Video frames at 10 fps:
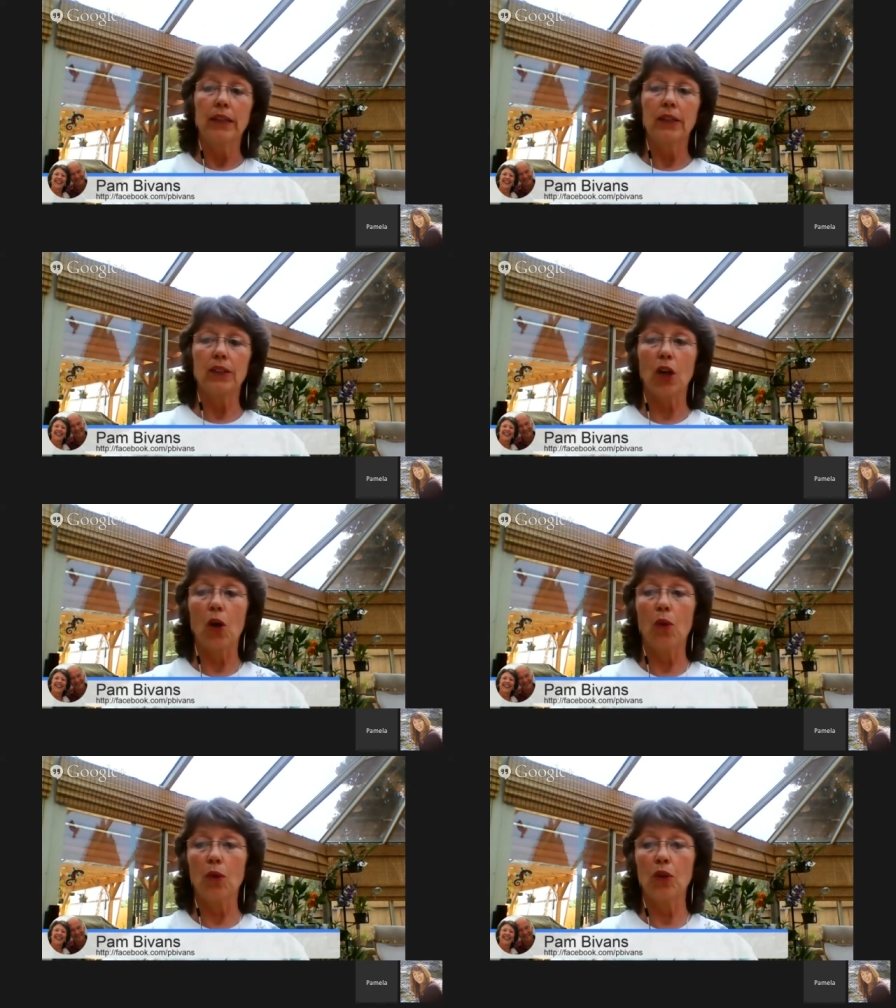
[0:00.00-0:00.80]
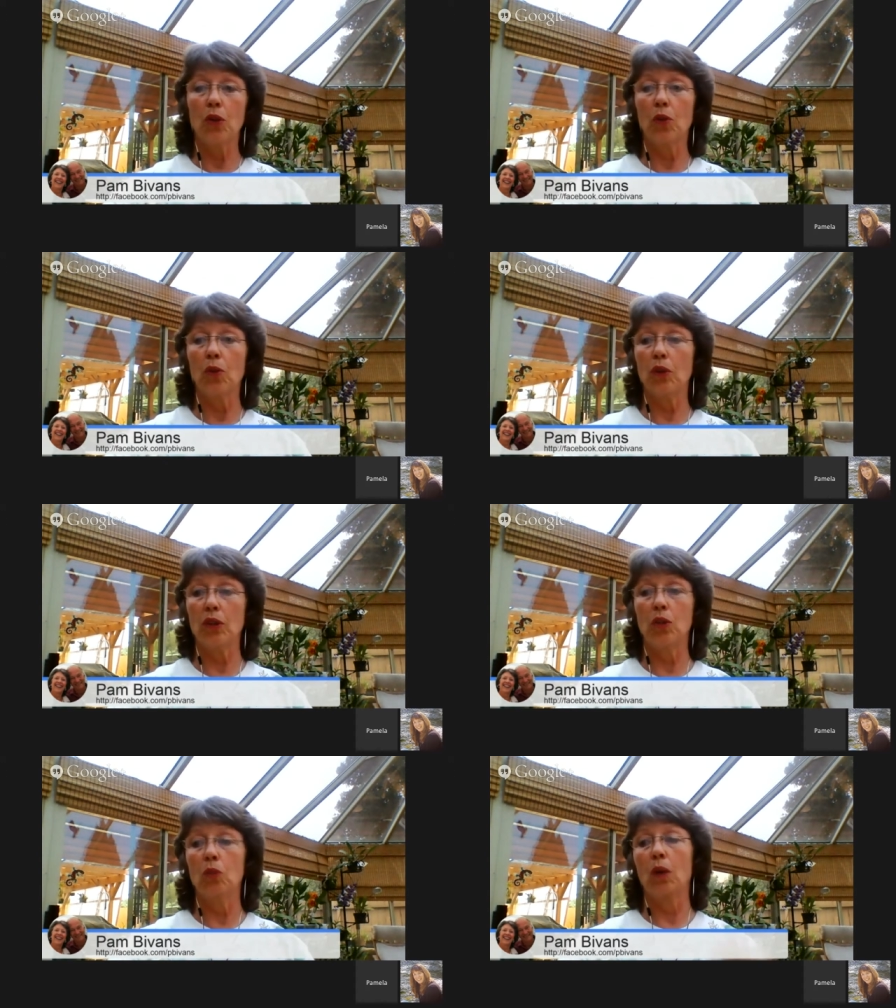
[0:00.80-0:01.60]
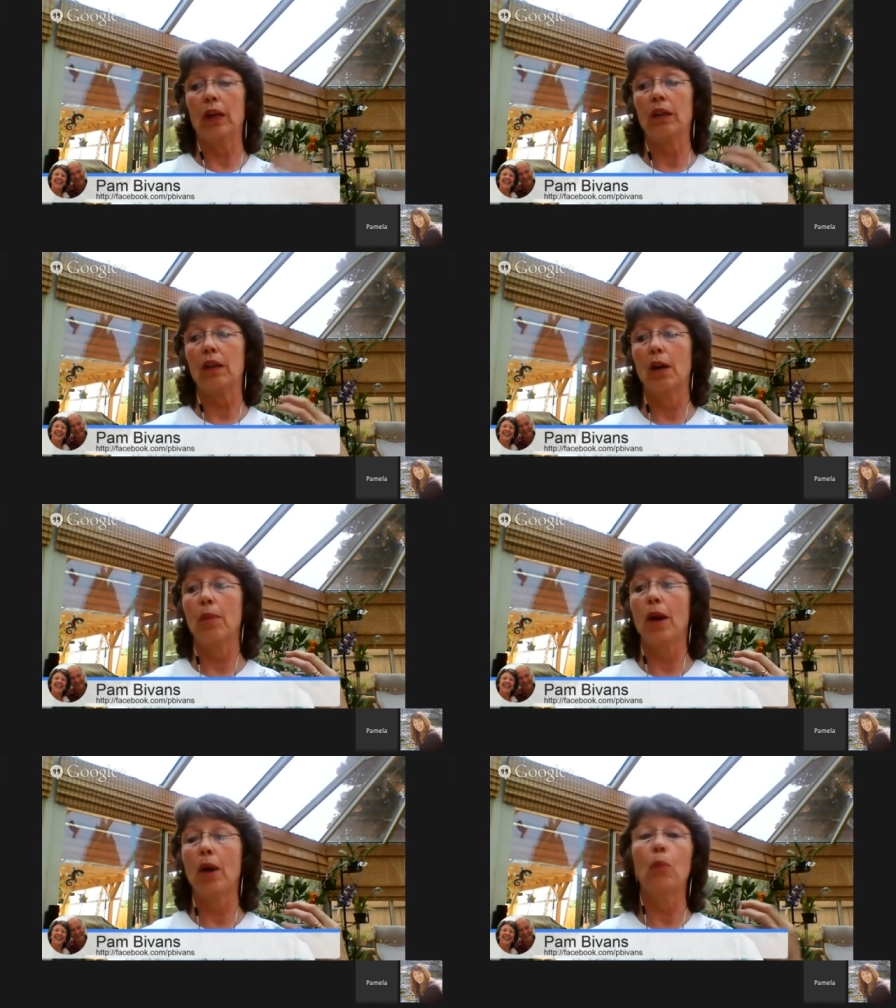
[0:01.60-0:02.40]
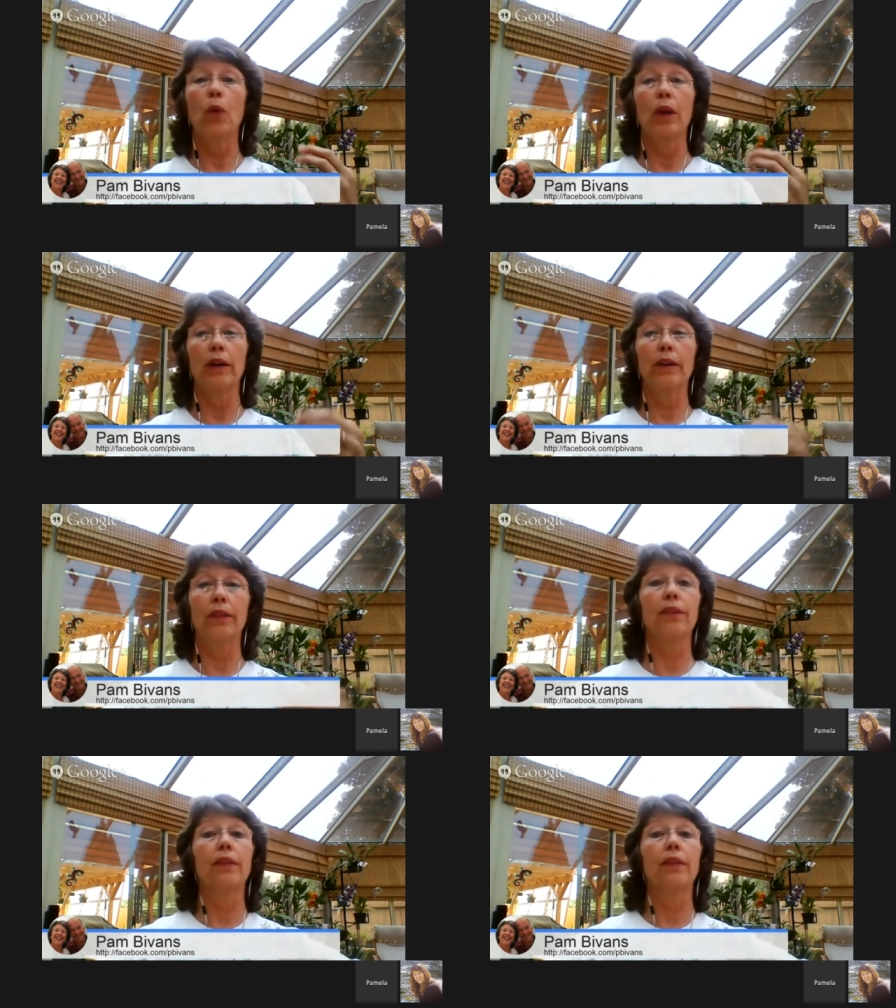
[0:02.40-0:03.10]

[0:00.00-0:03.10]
So you you want to come up with